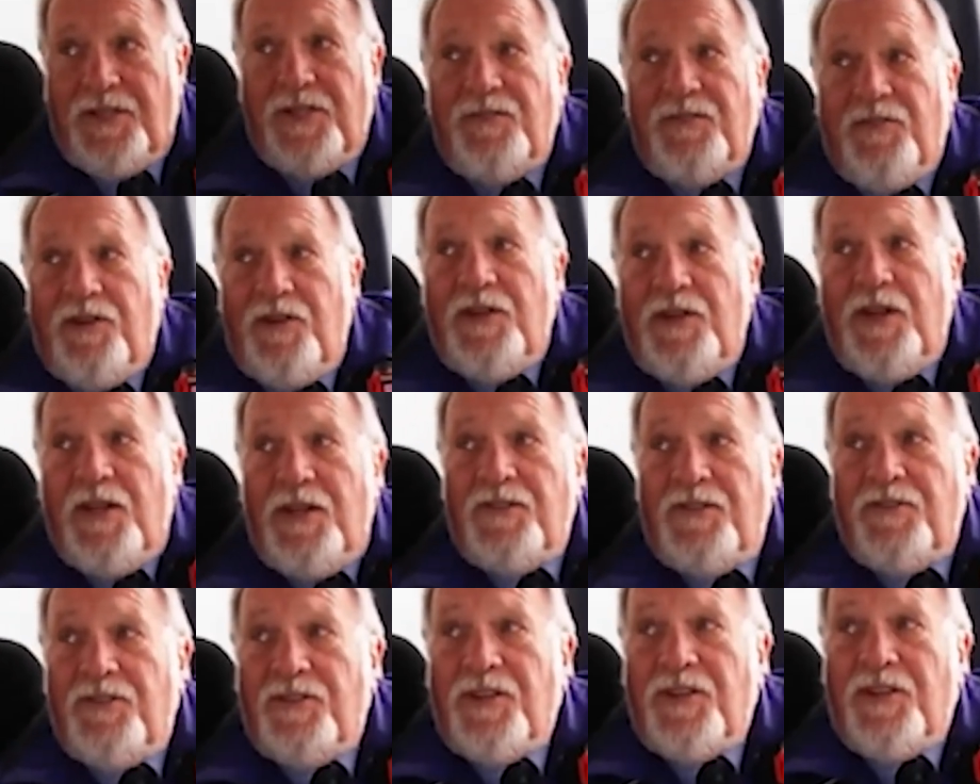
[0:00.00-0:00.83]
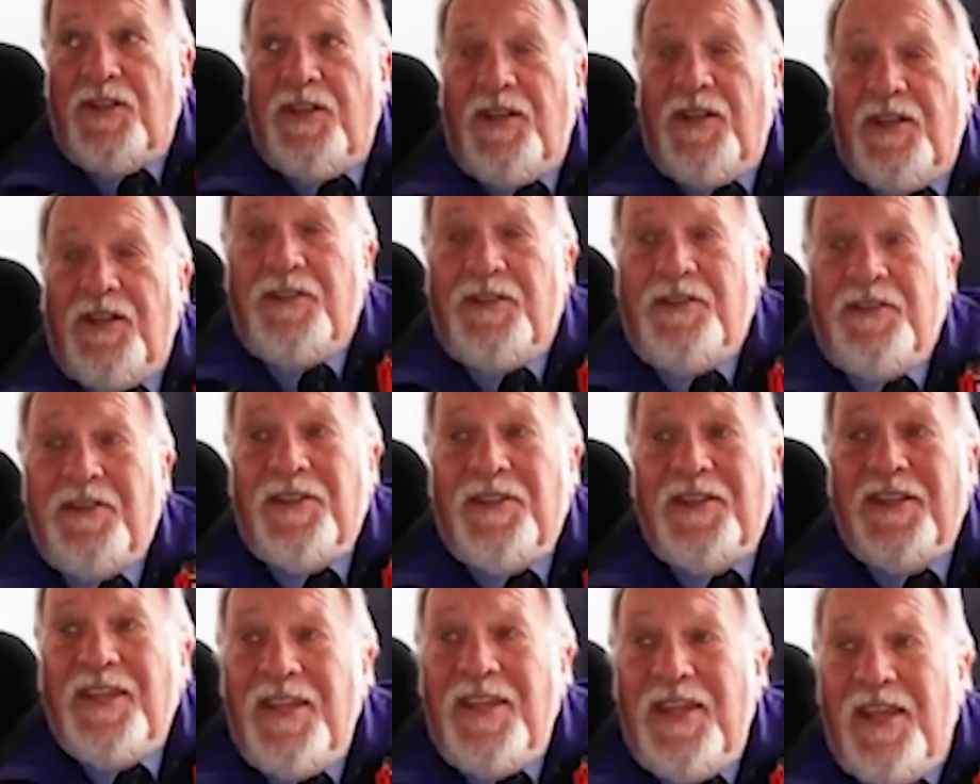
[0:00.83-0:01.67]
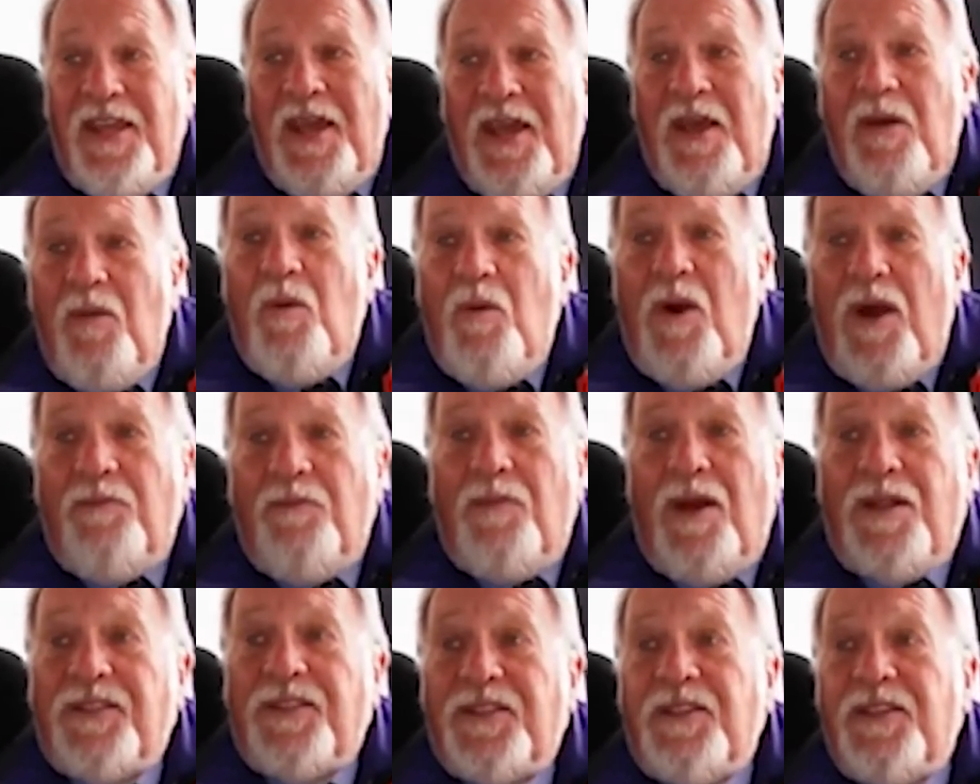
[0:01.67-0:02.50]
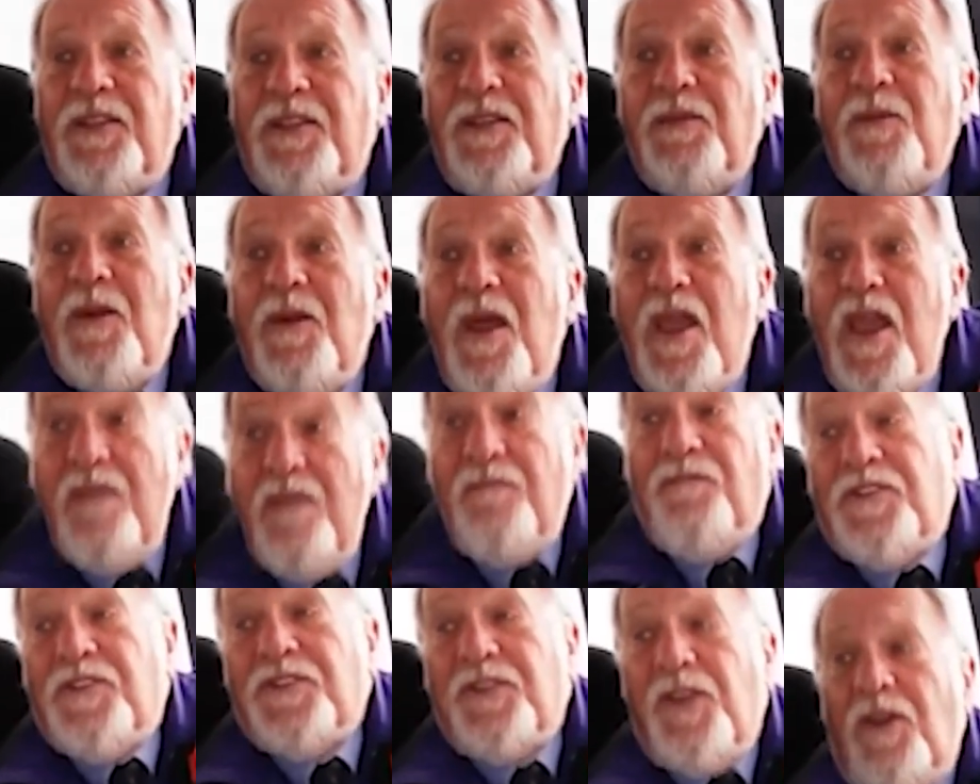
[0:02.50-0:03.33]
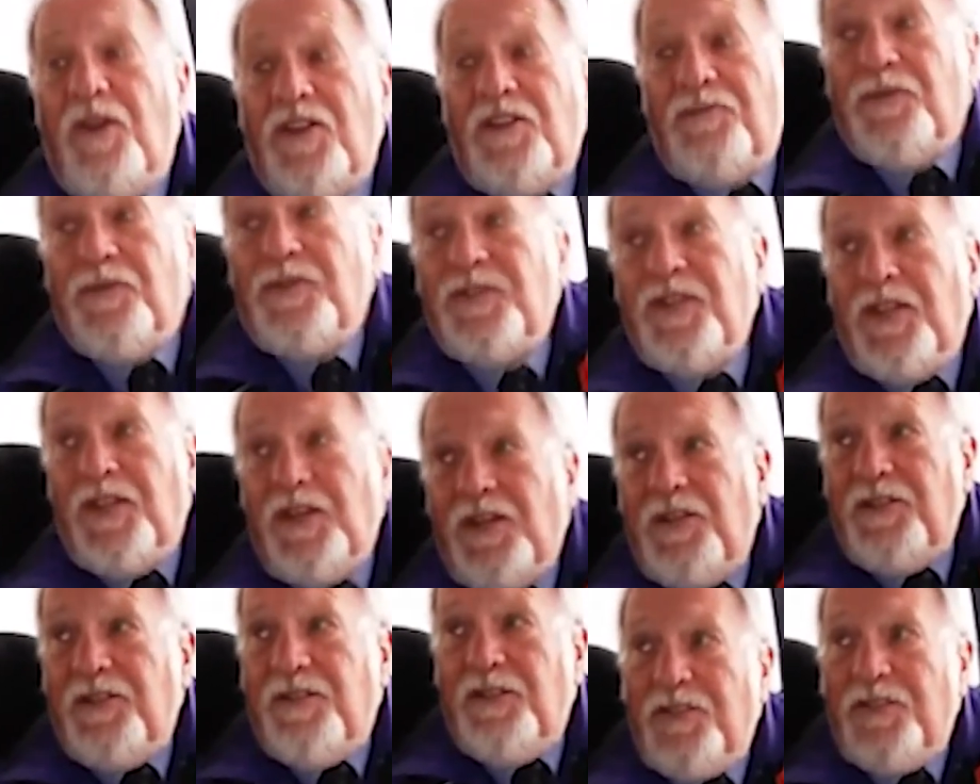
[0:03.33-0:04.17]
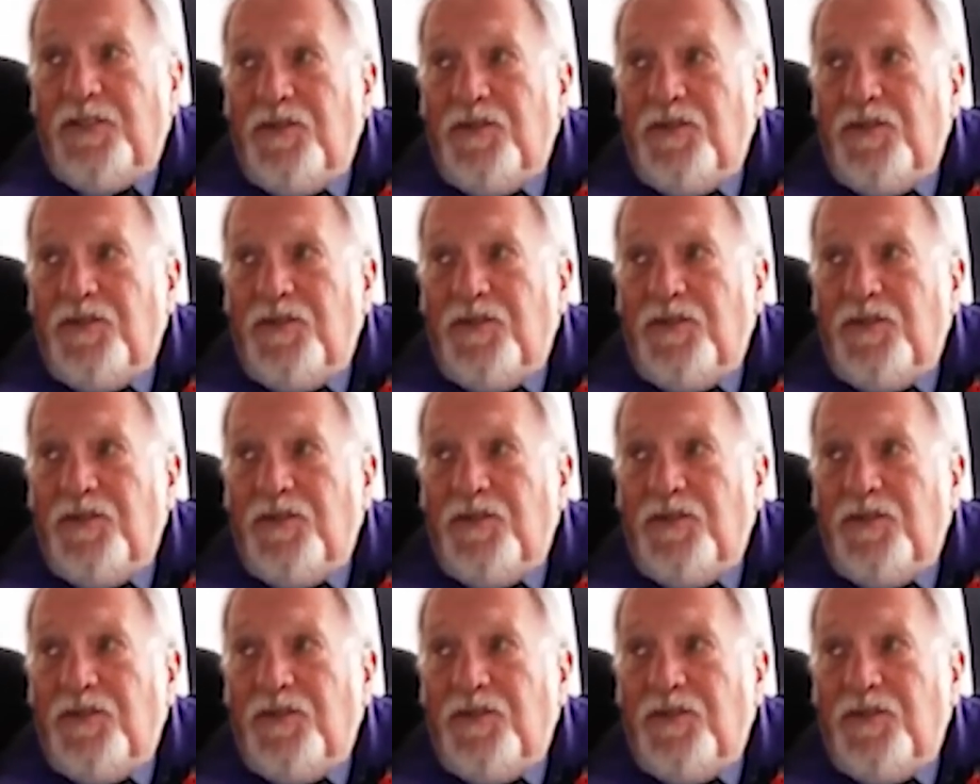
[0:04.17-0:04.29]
It's very dangerous, and one must emphasise, particularly to the